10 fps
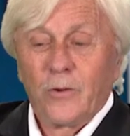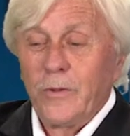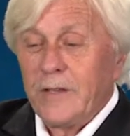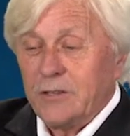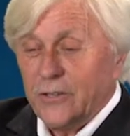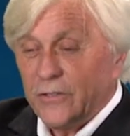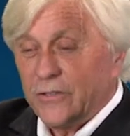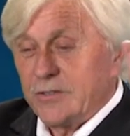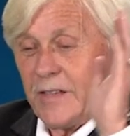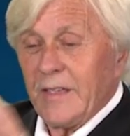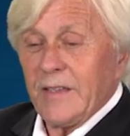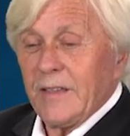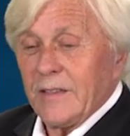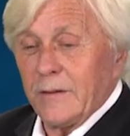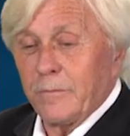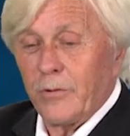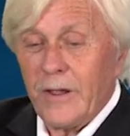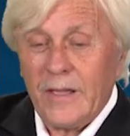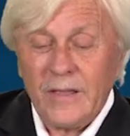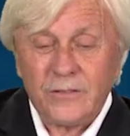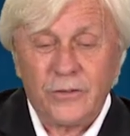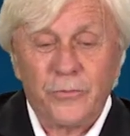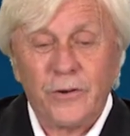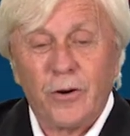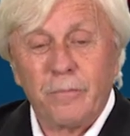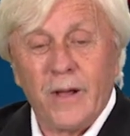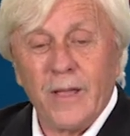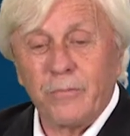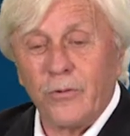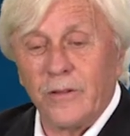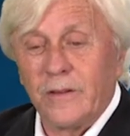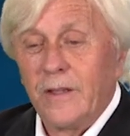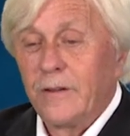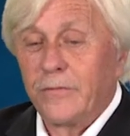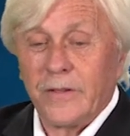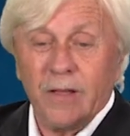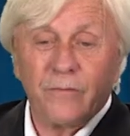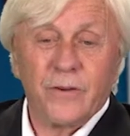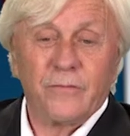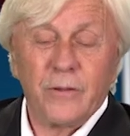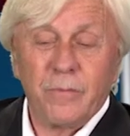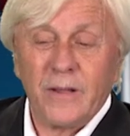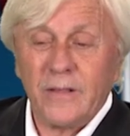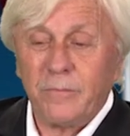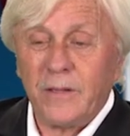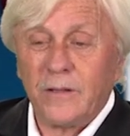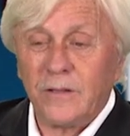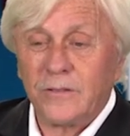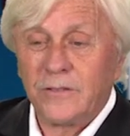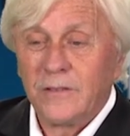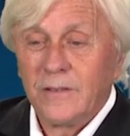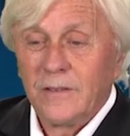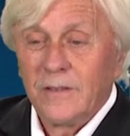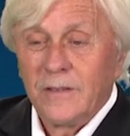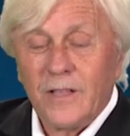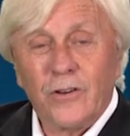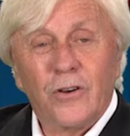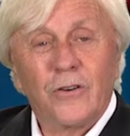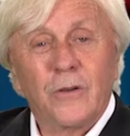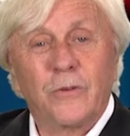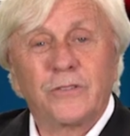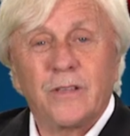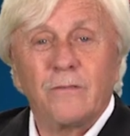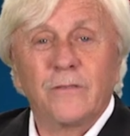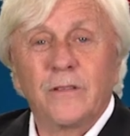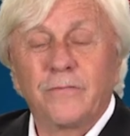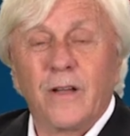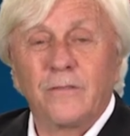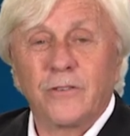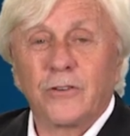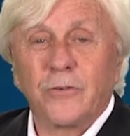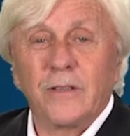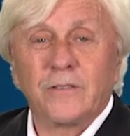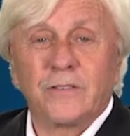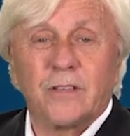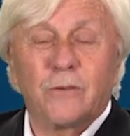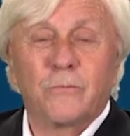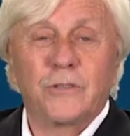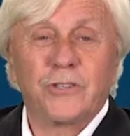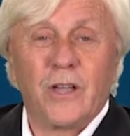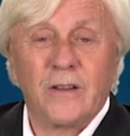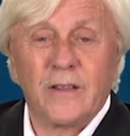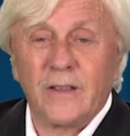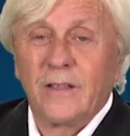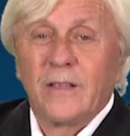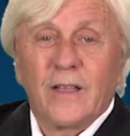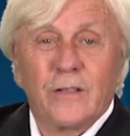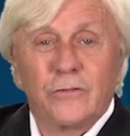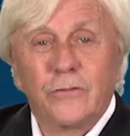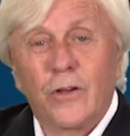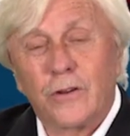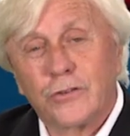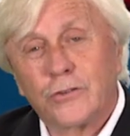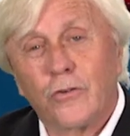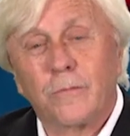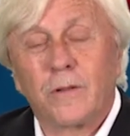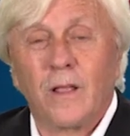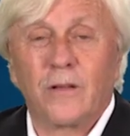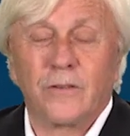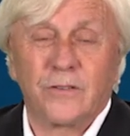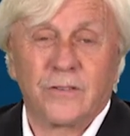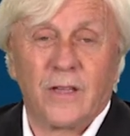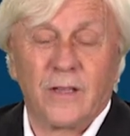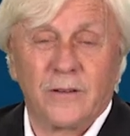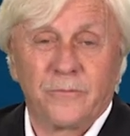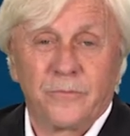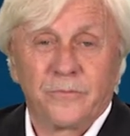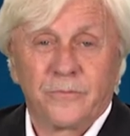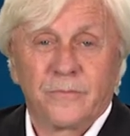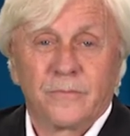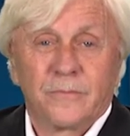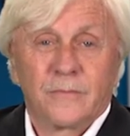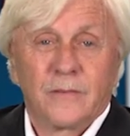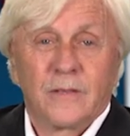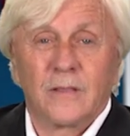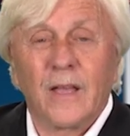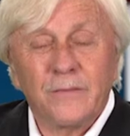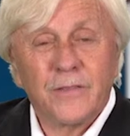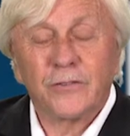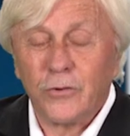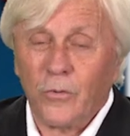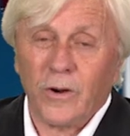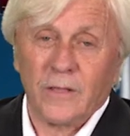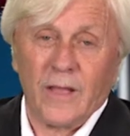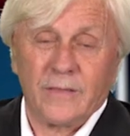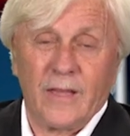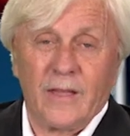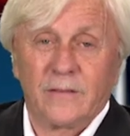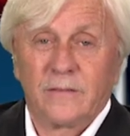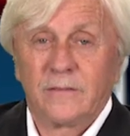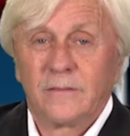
We could just sing and praise and read our Bible and forgive everybody because, you know, it was 75 degrees, the sun was shining, and not a storm cloud in sight. Life doesn't work like that.